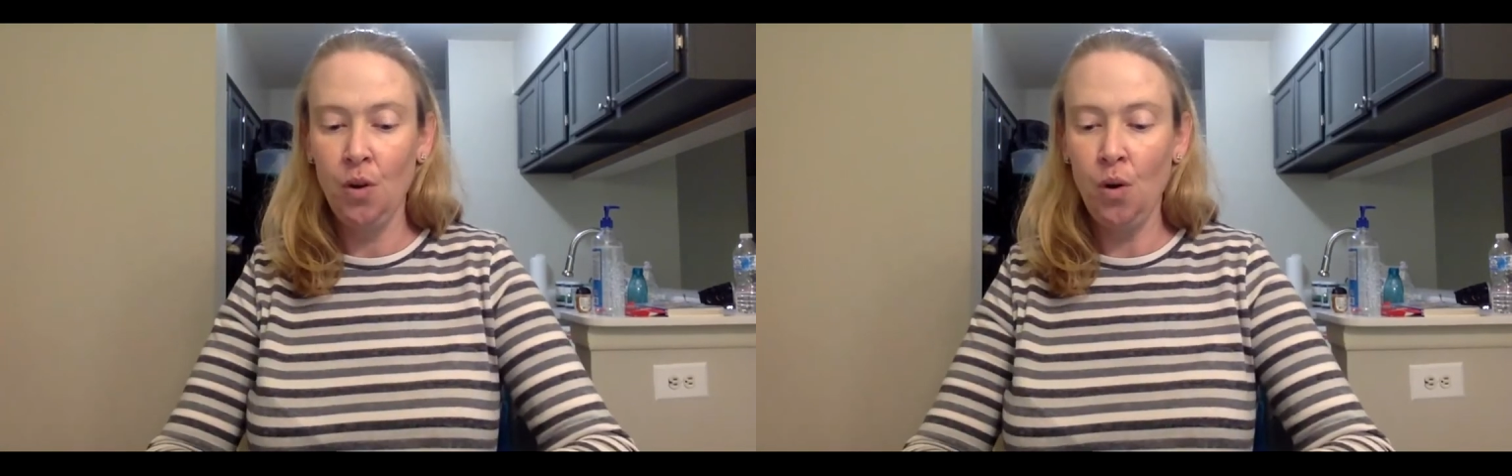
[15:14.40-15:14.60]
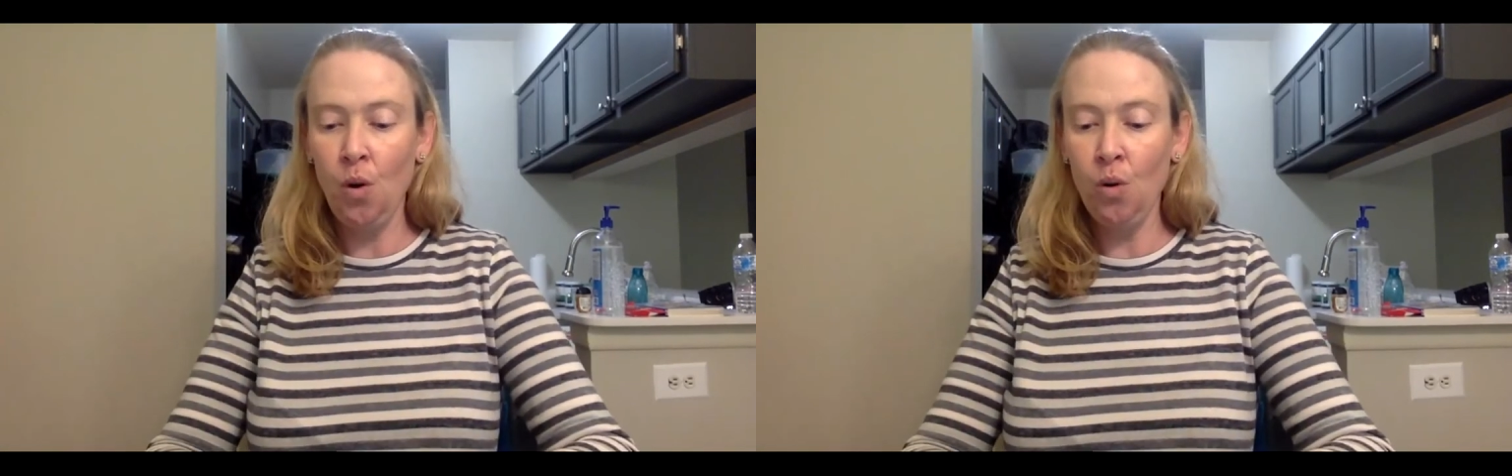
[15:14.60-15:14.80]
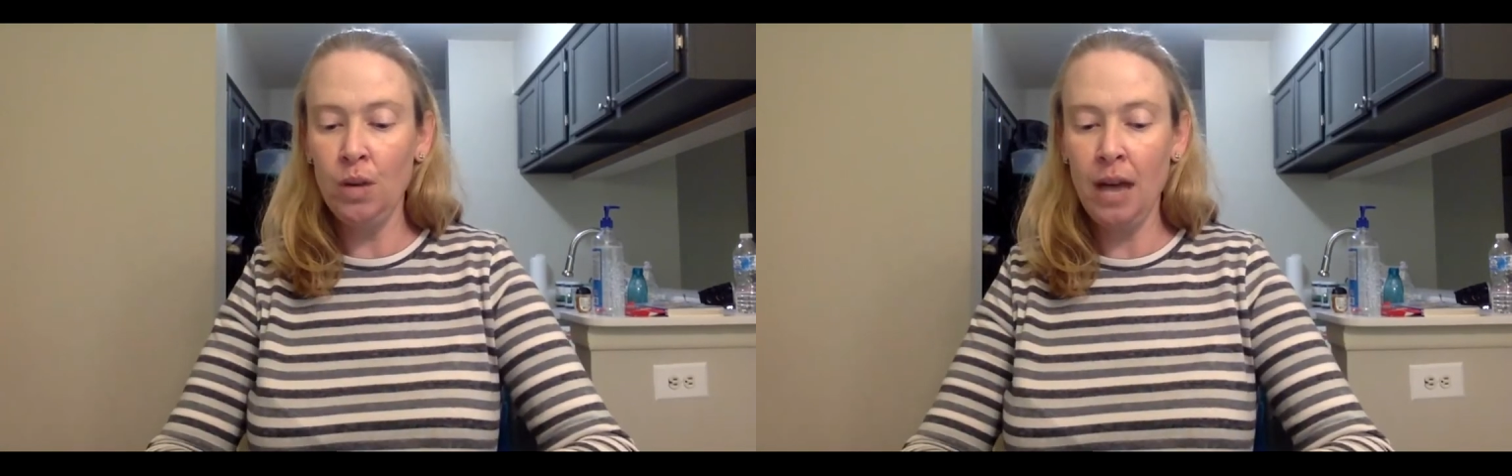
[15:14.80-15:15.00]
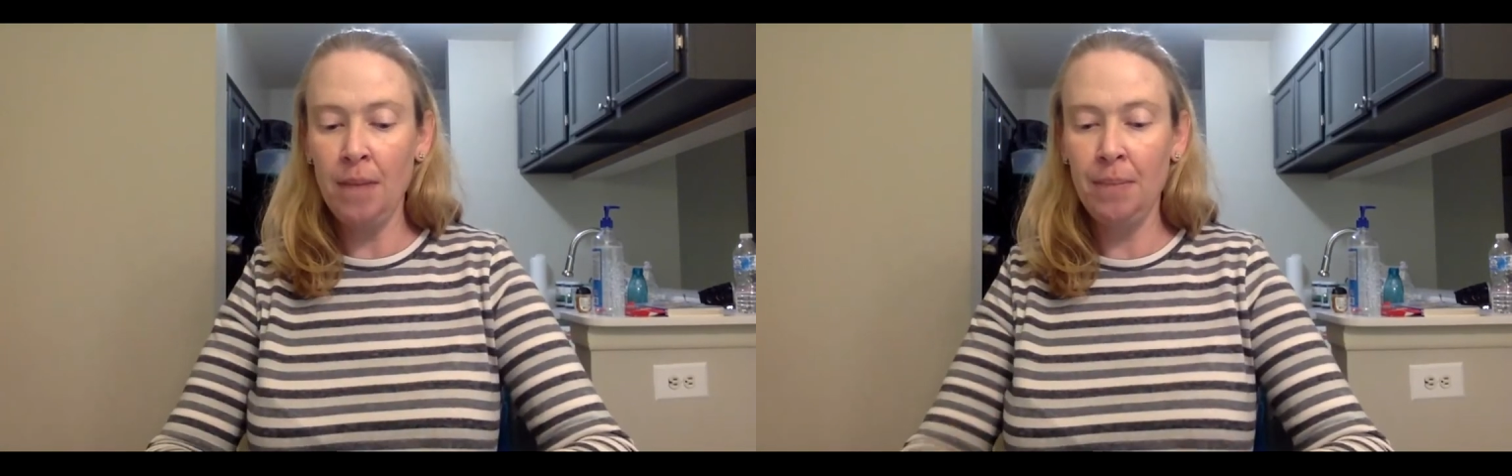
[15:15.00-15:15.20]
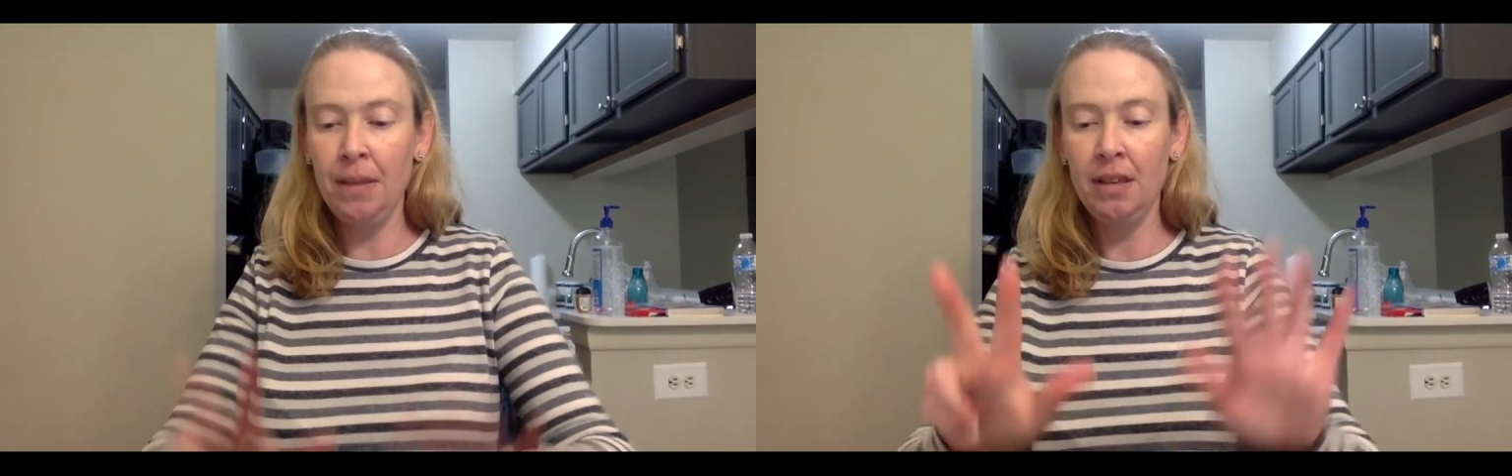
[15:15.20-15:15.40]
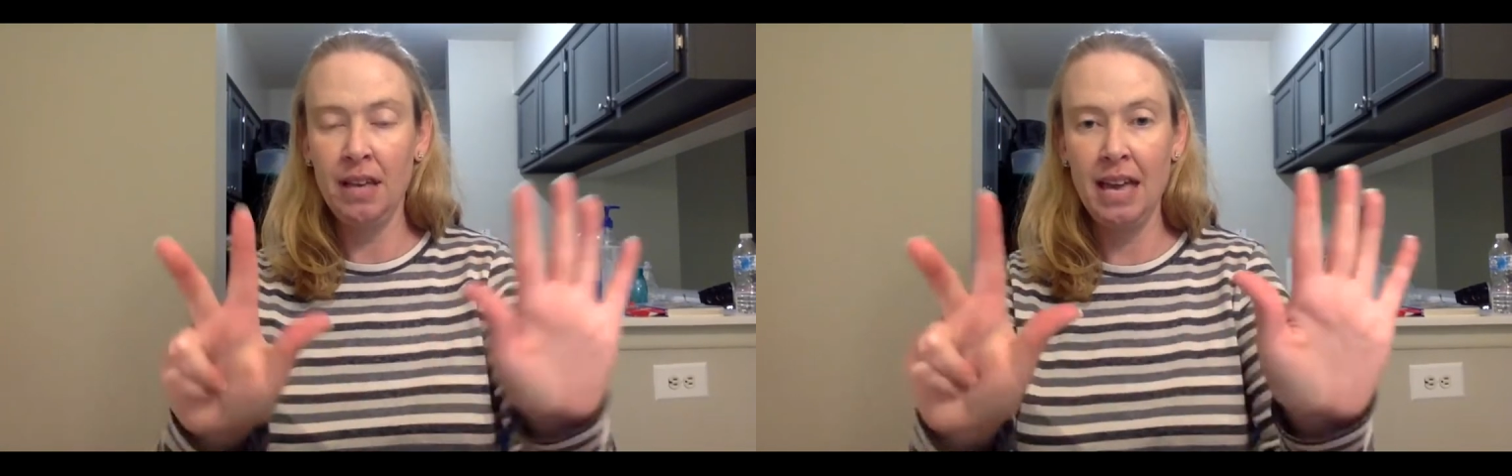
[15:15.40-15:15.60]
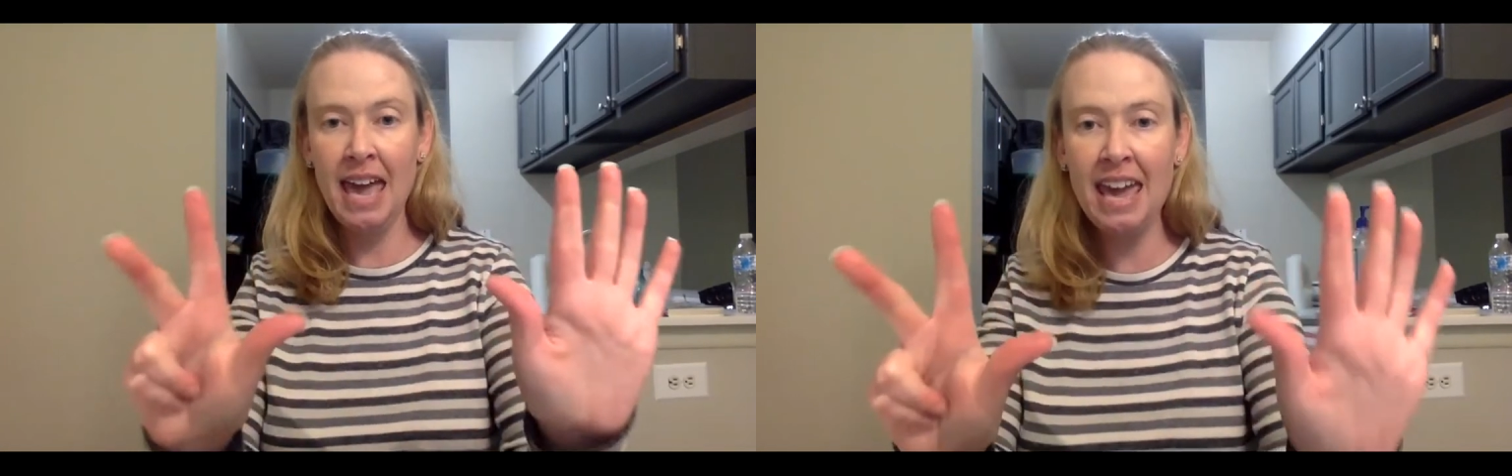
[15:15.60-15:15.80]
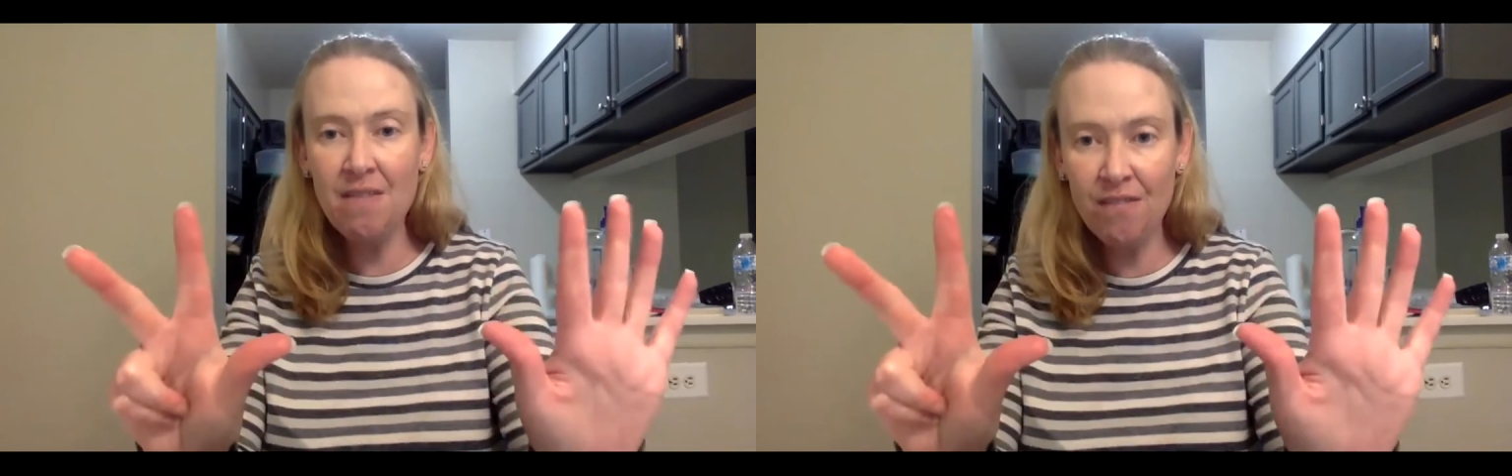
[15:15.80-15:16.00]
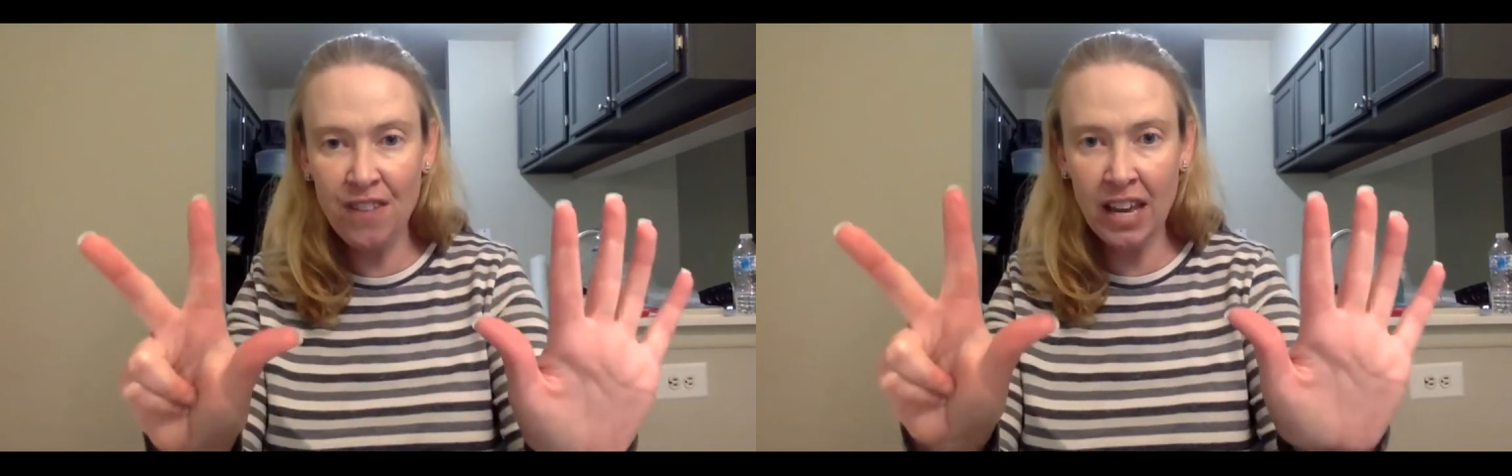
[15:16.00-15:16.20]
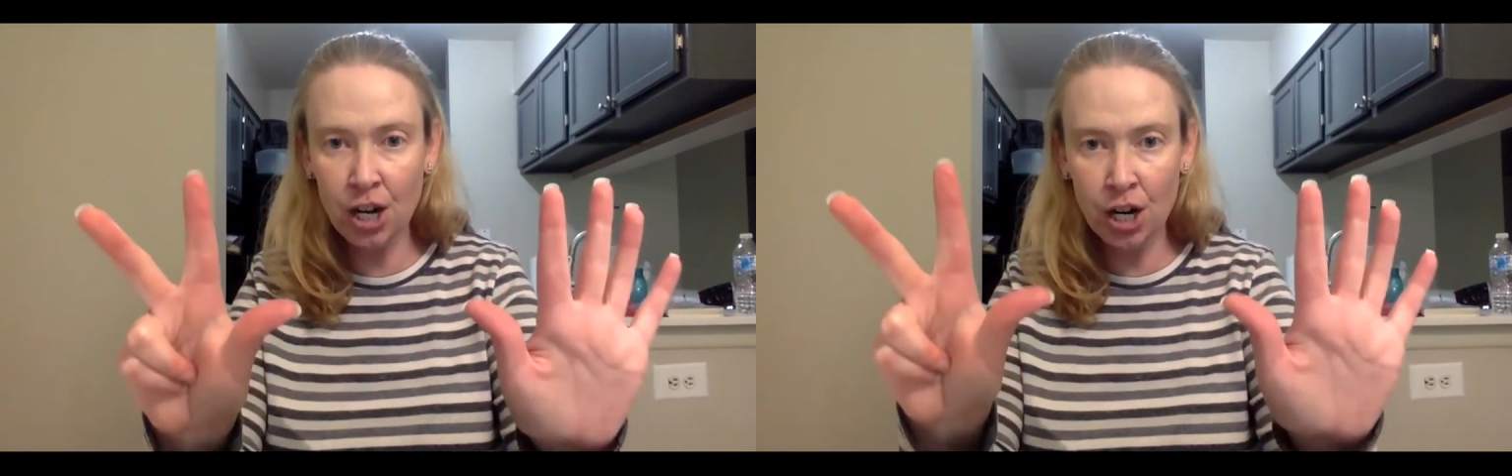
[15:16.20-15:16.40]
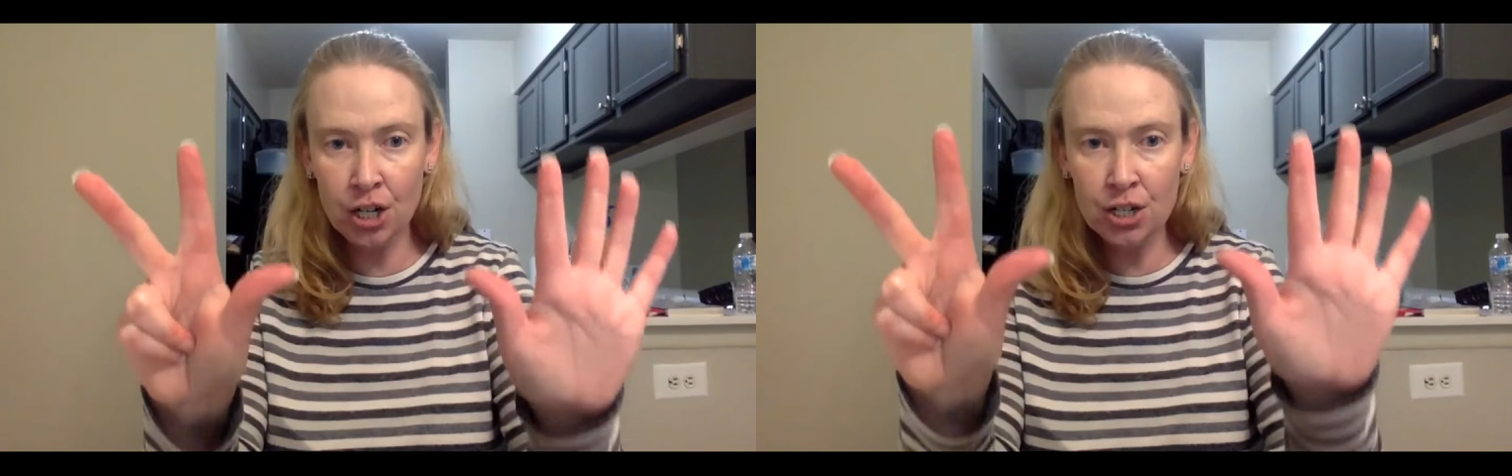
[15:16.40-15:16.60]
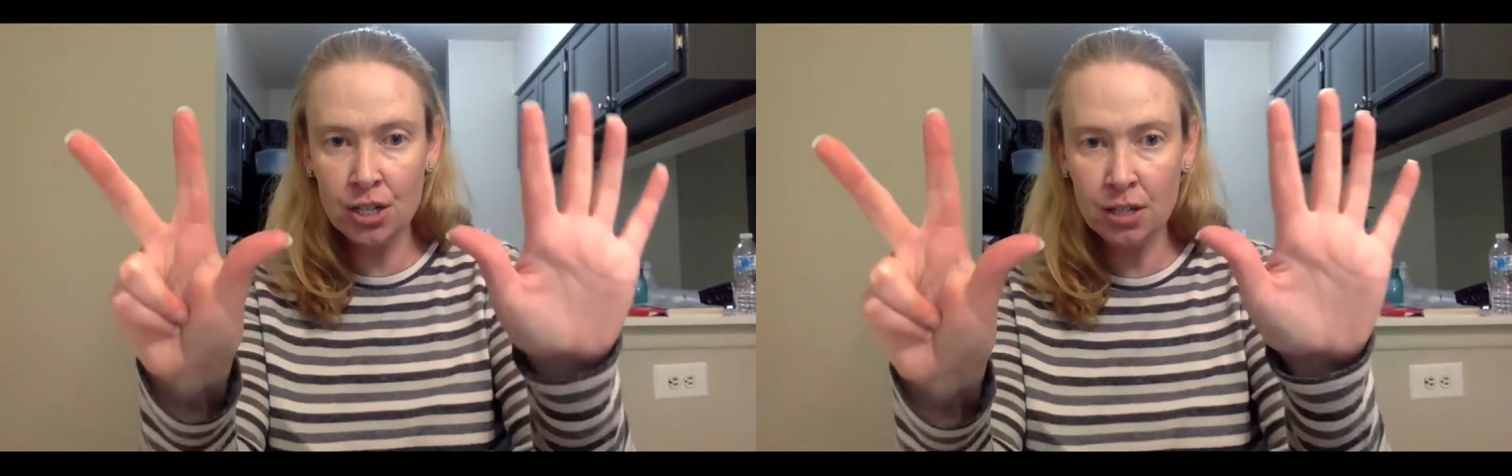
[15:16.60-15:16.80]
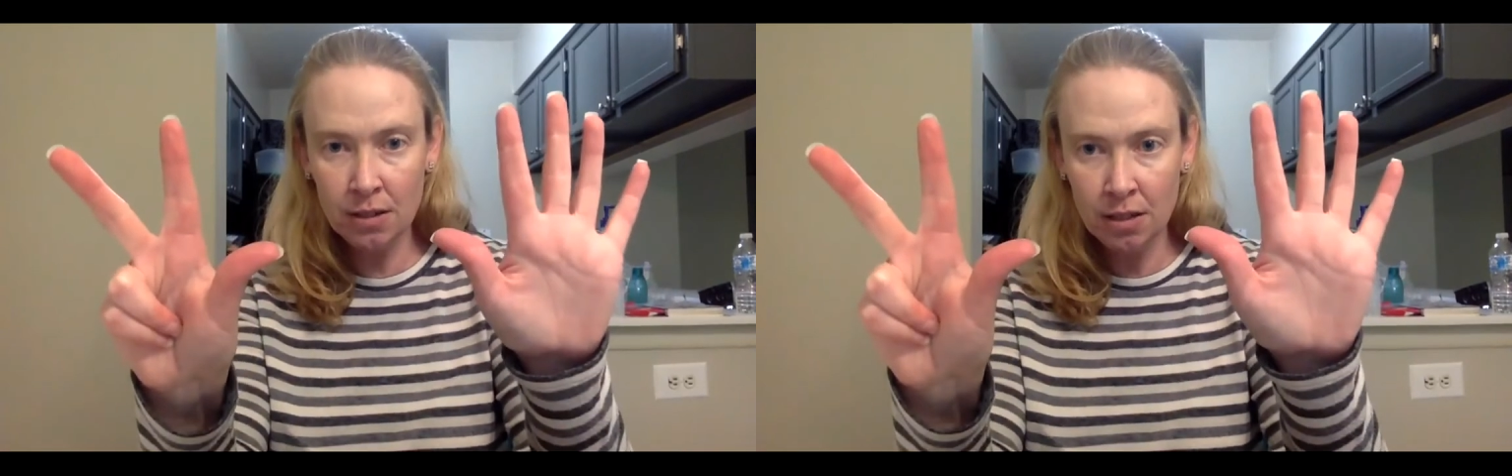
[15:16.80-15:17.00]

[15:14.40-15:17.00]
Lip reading: hold up 8 fingers